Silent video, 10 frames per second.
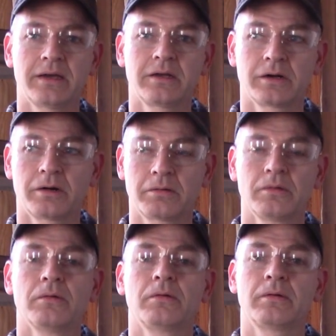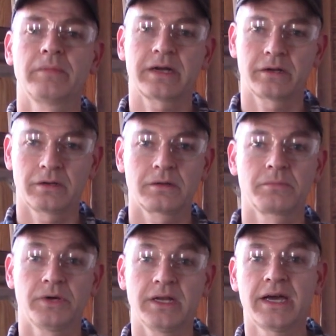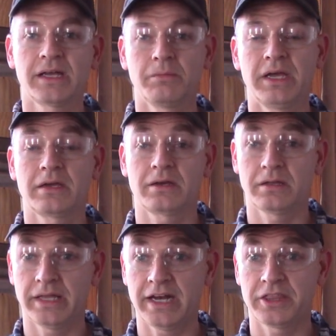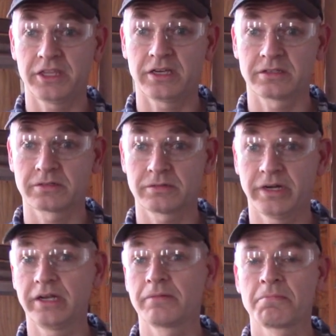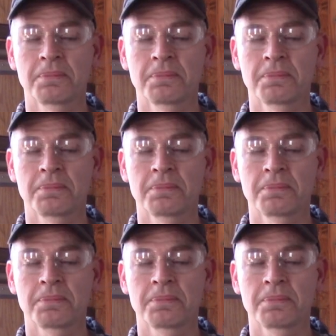I'm not going to, but I can make a lot of things, right?